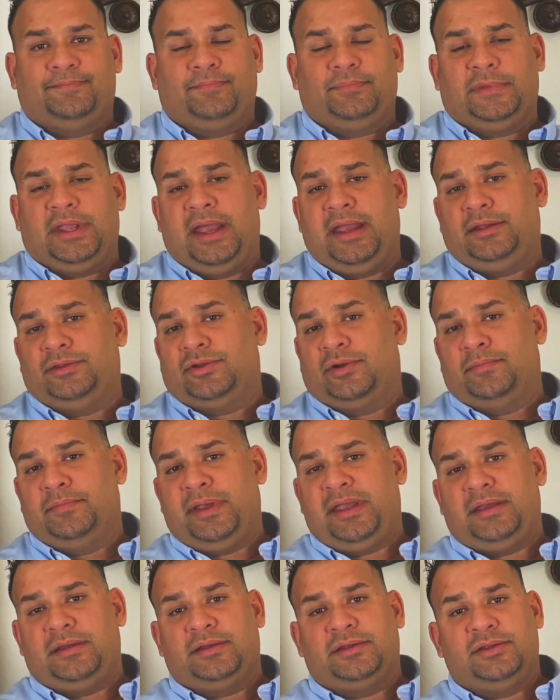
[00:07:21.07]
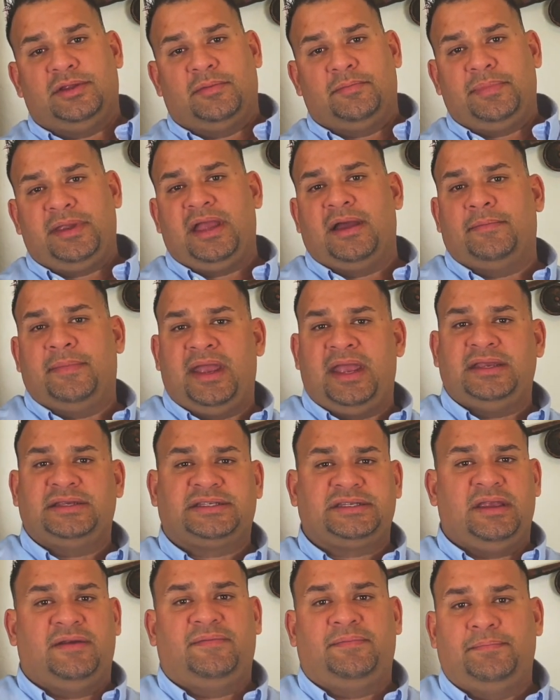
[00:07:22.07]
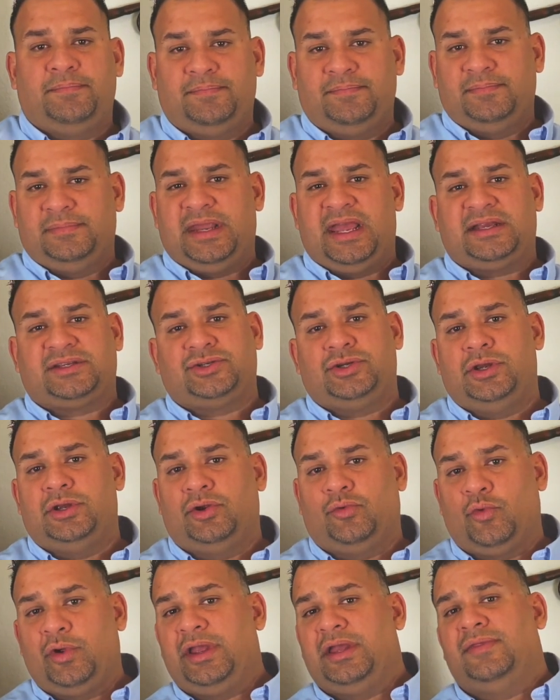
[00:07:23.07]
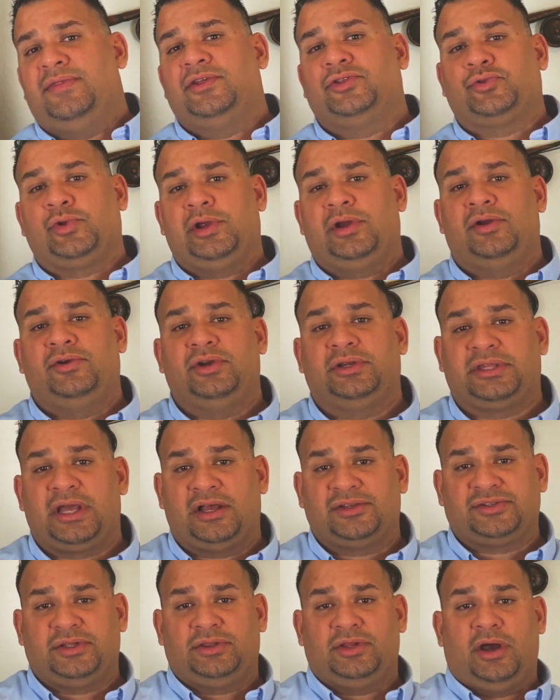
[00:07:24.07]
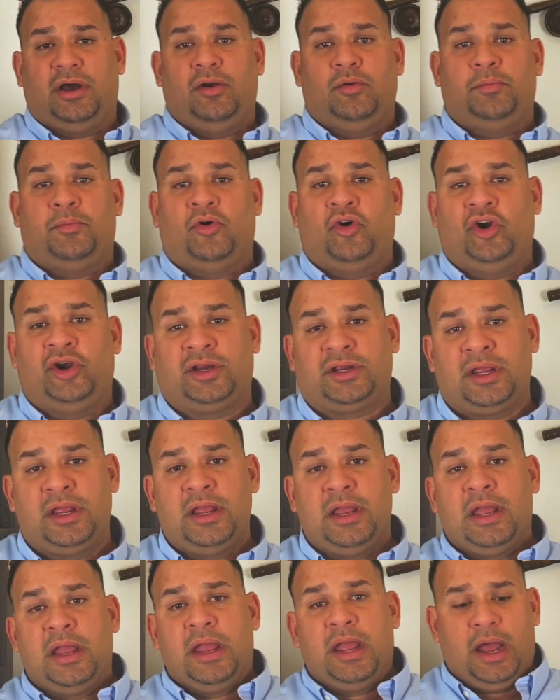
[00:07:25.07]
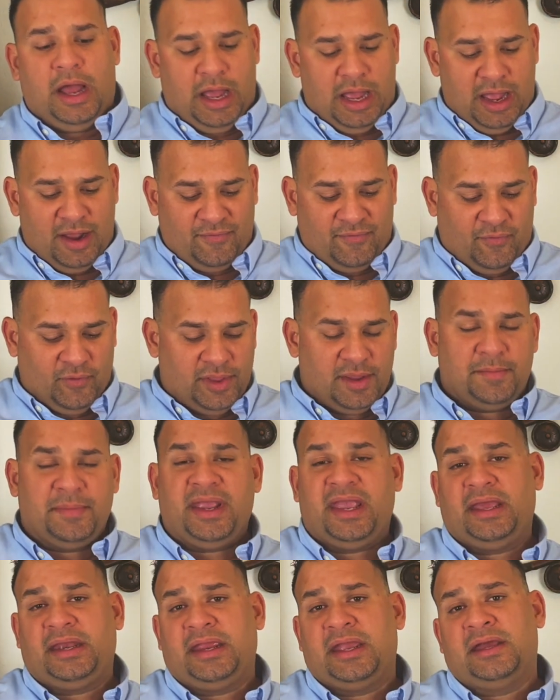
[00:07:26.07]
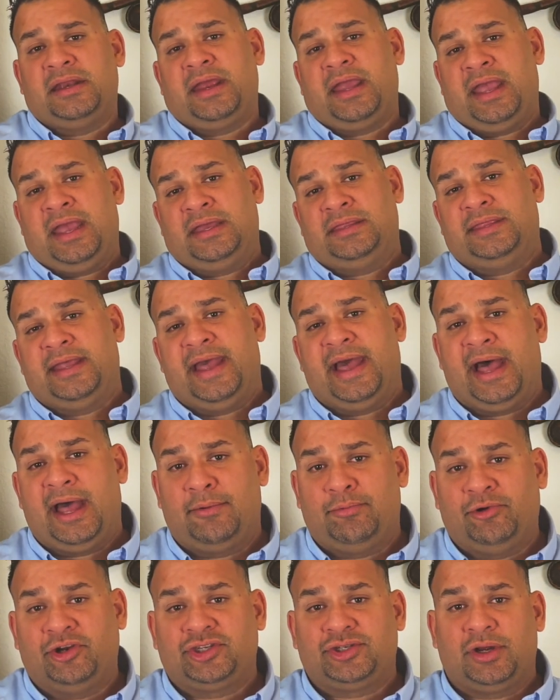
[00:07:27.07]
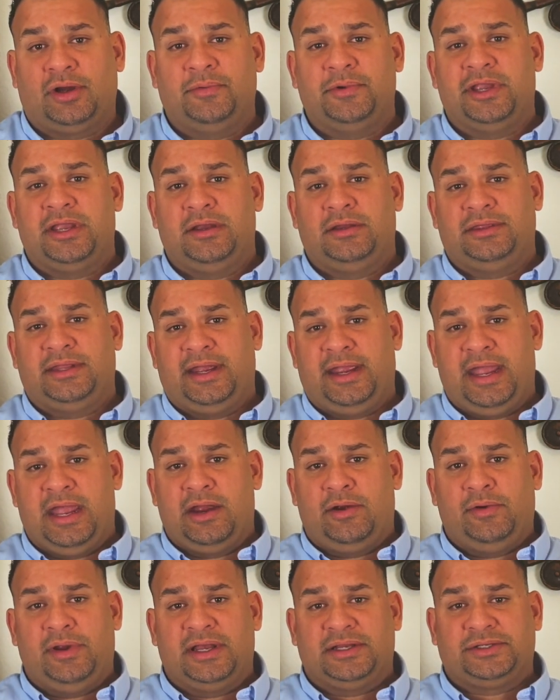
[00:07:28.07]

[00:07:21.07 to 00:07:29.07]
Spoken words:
Hey, don't be amazed if next year we hit the $300,000 mark for the median and the average over here in the area.